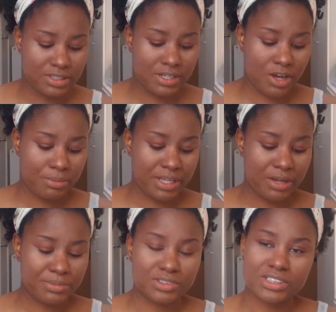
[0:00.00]
Naomi
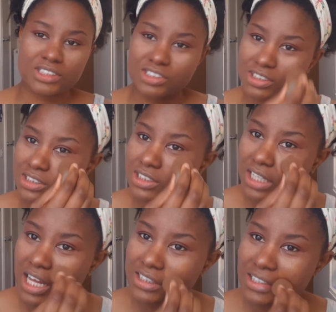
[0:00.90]
Campbell says she
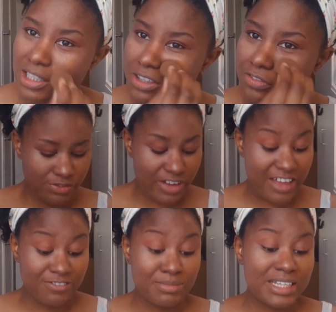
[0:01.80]
has like a
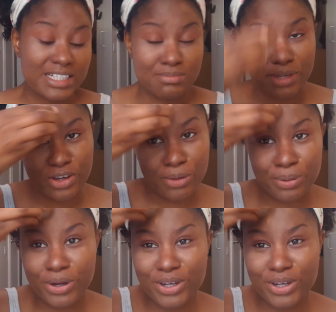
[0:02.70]
5-minute makeup